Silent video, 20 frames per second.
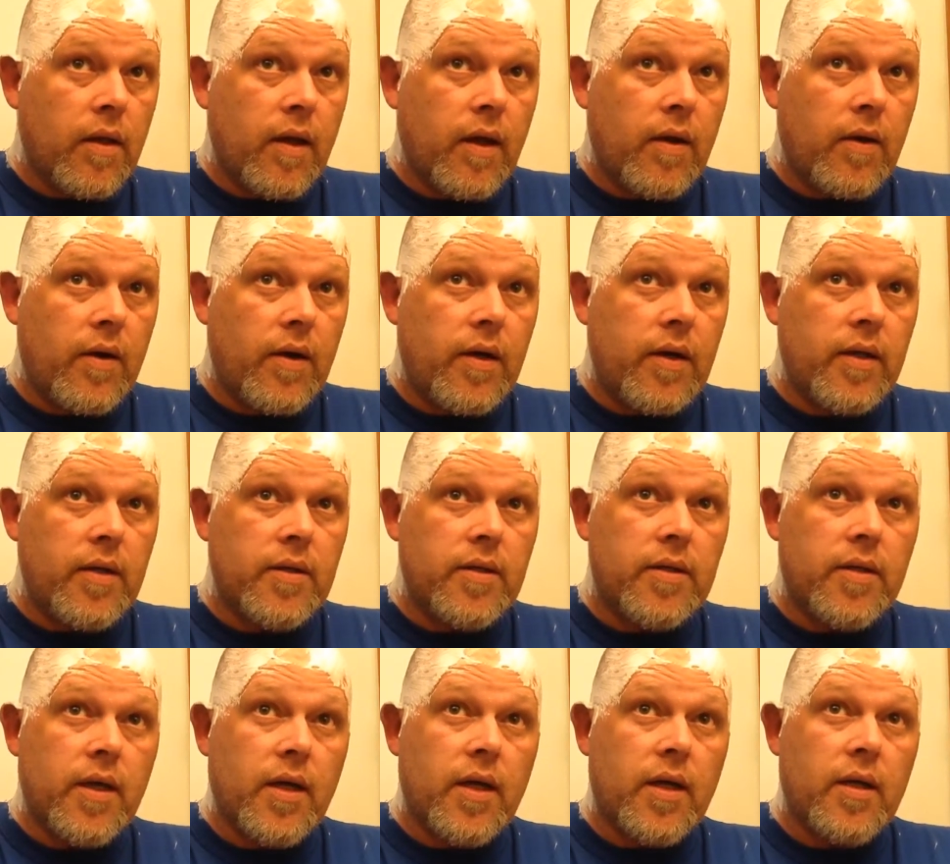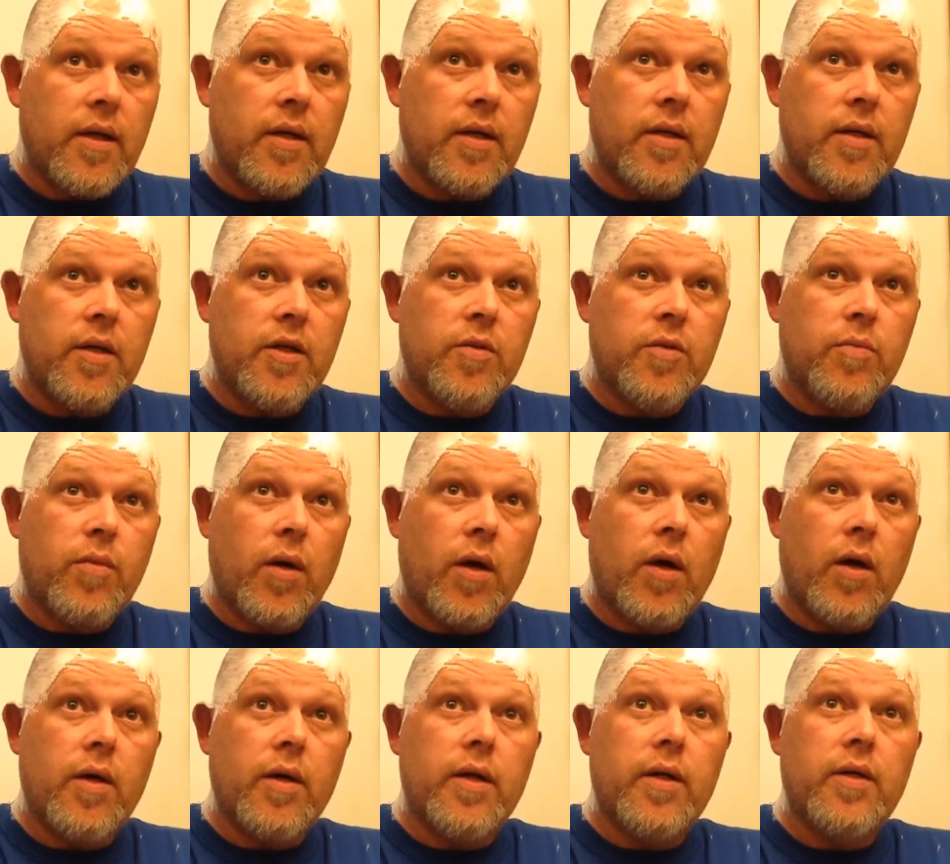thing on his
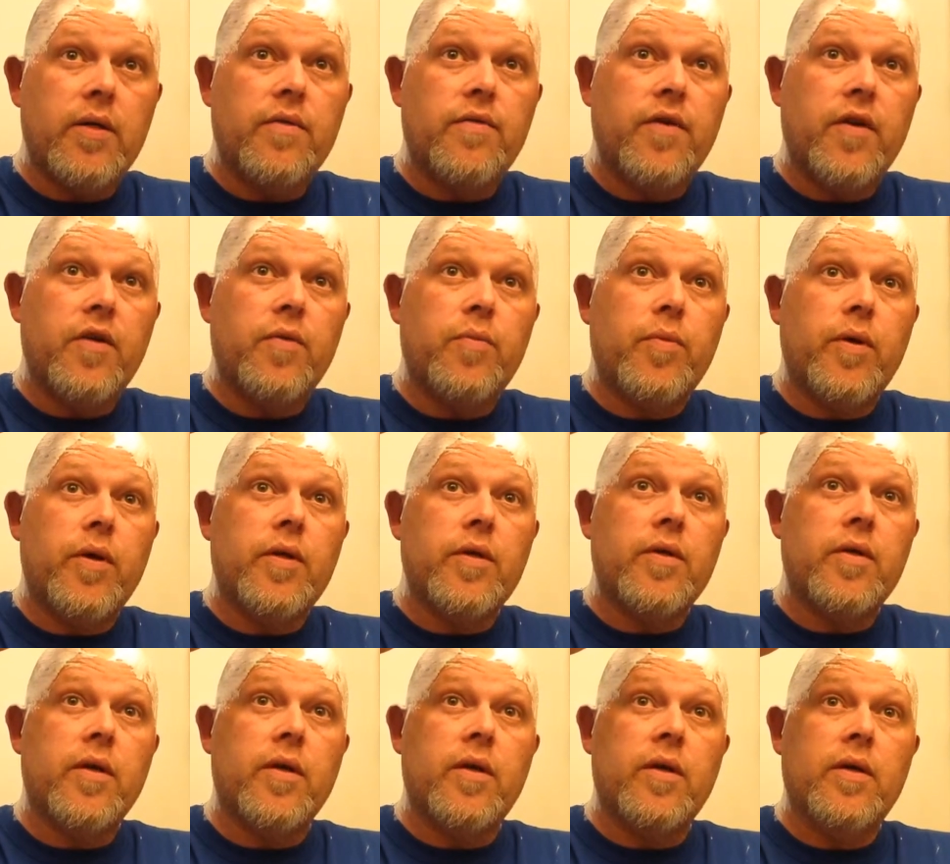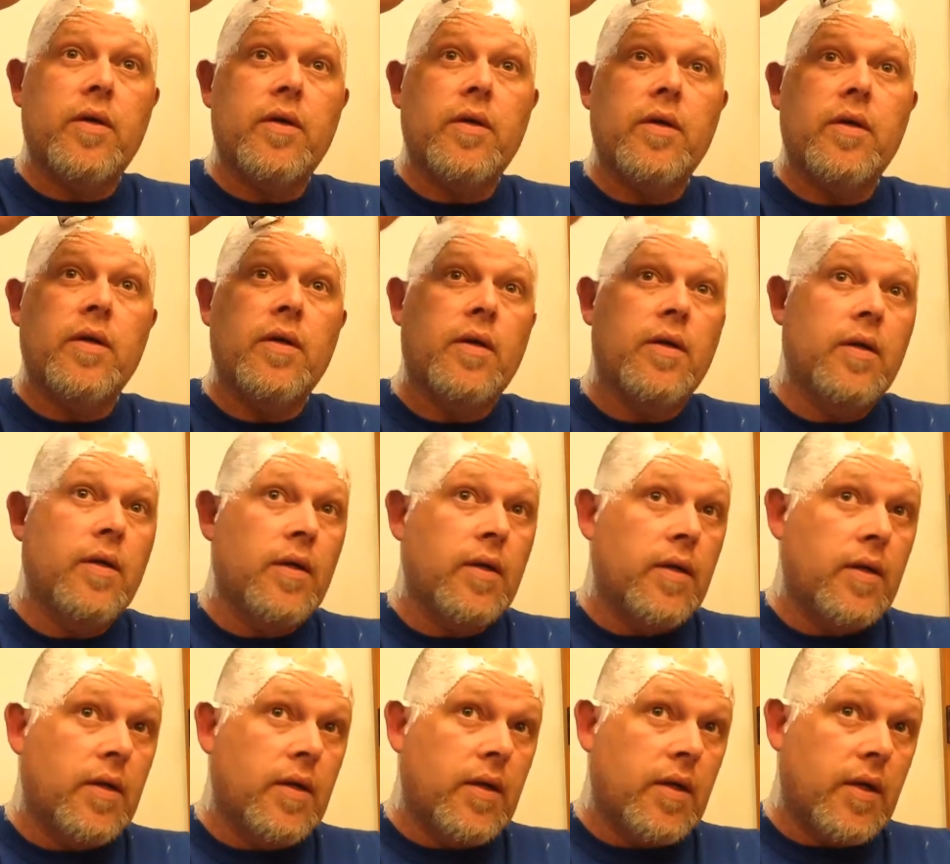blog and his Facebook. So
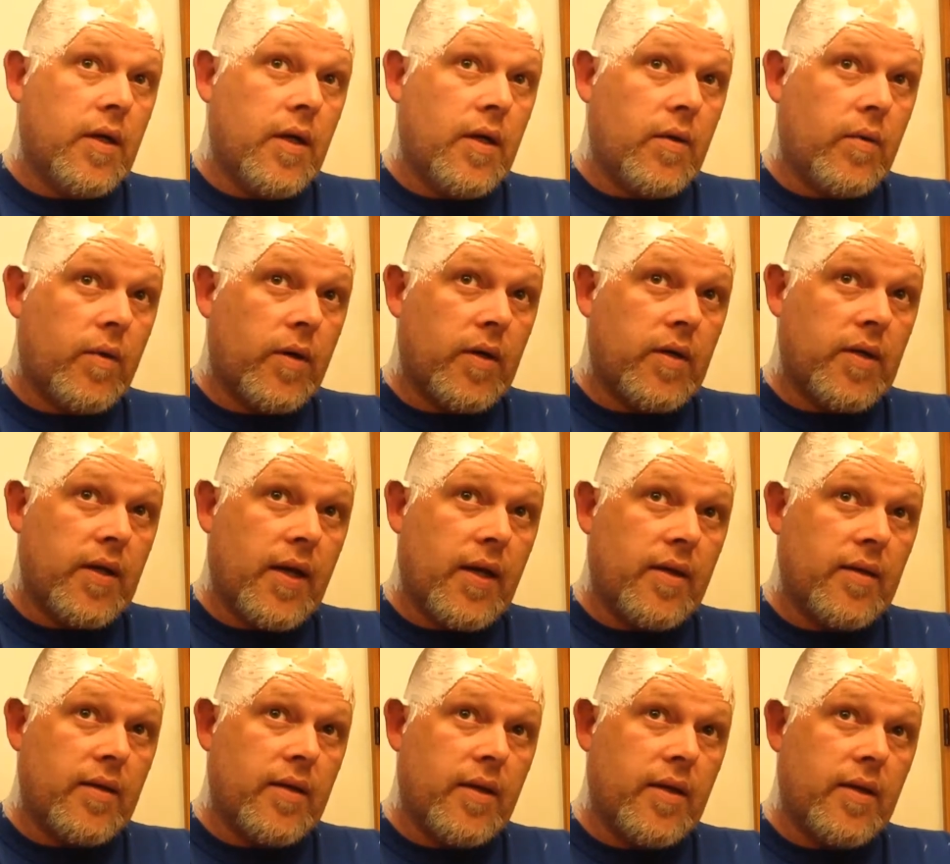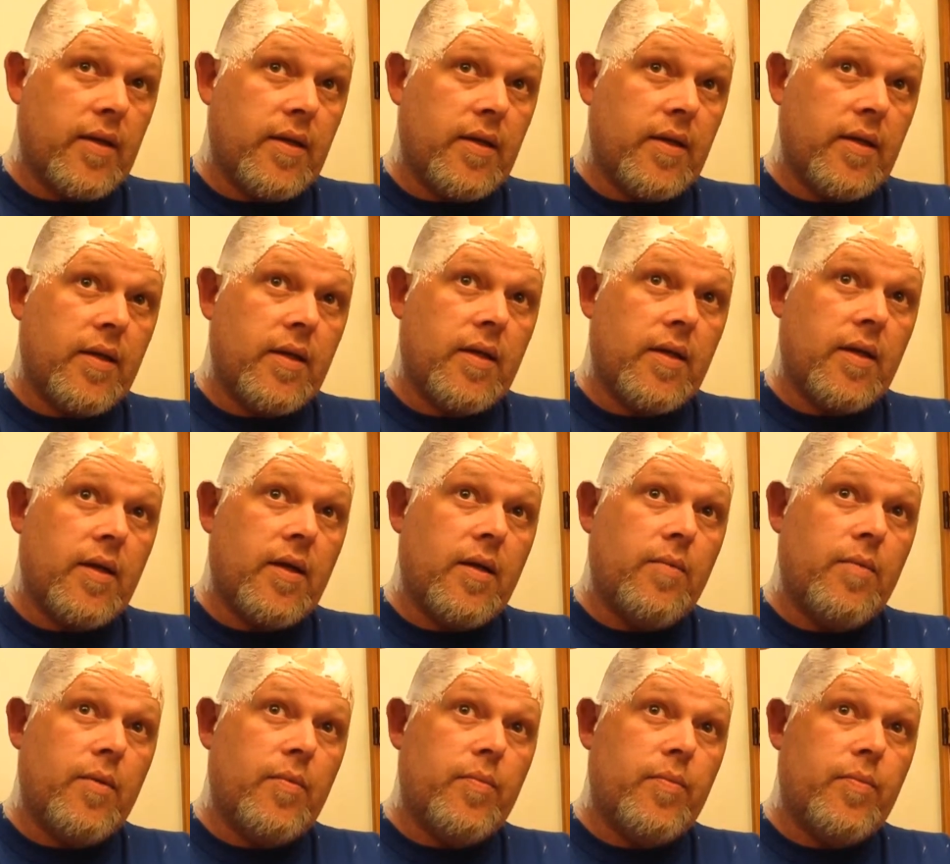kind of works out that
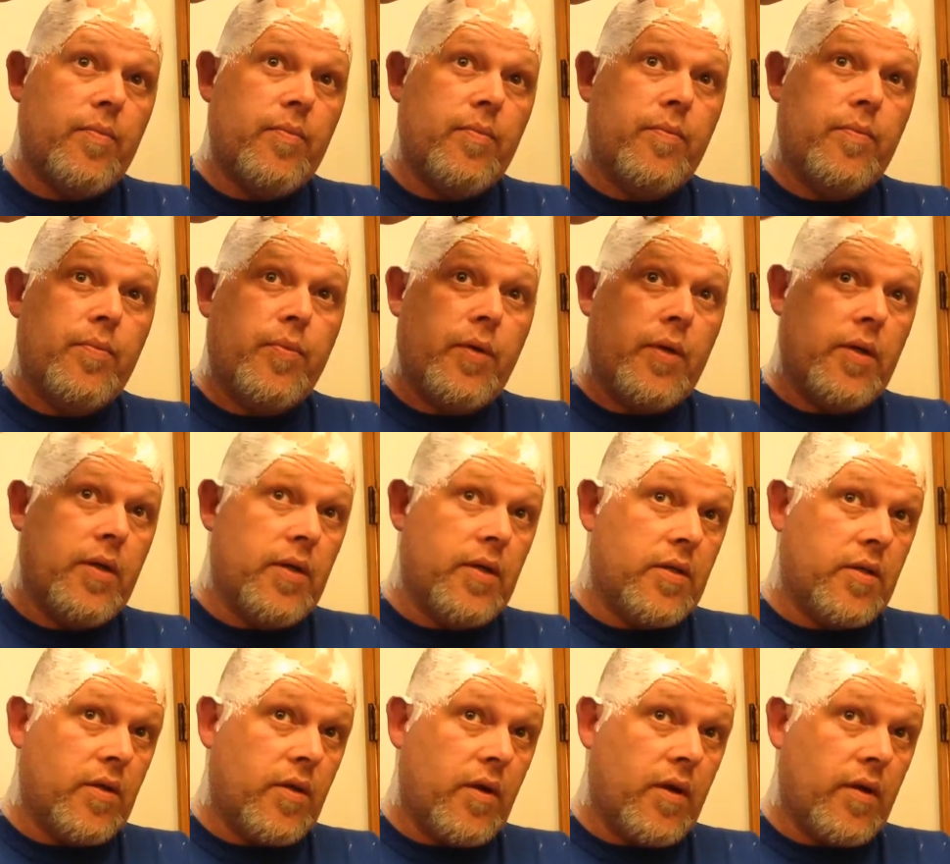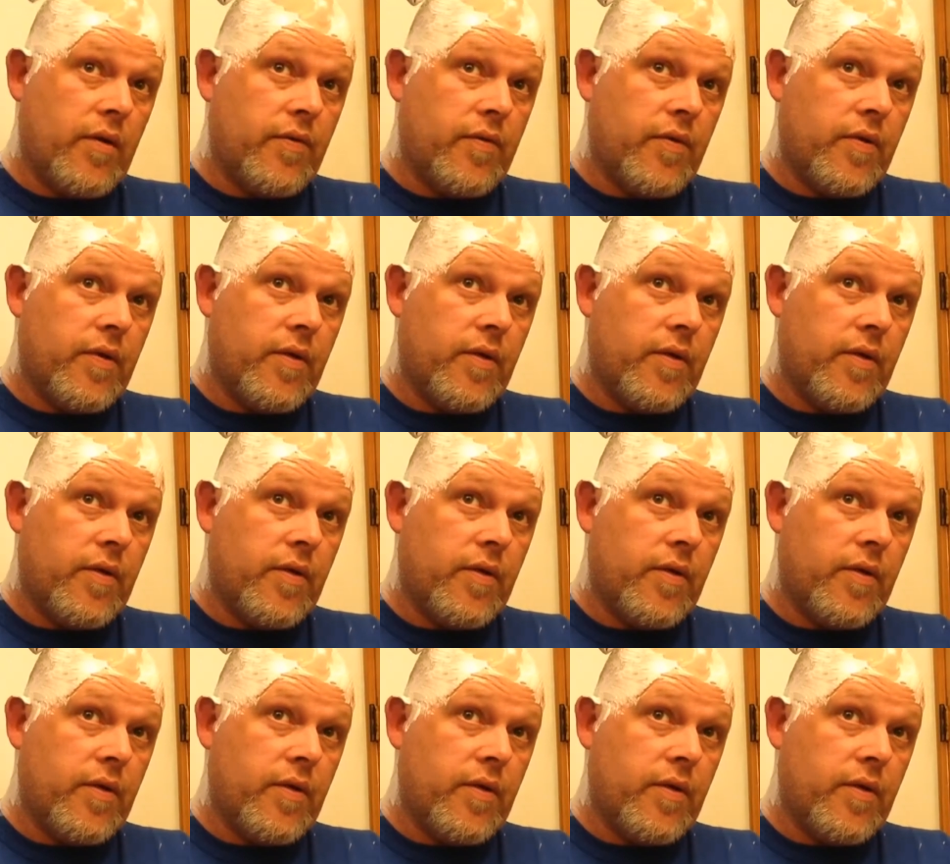I've been putting this off.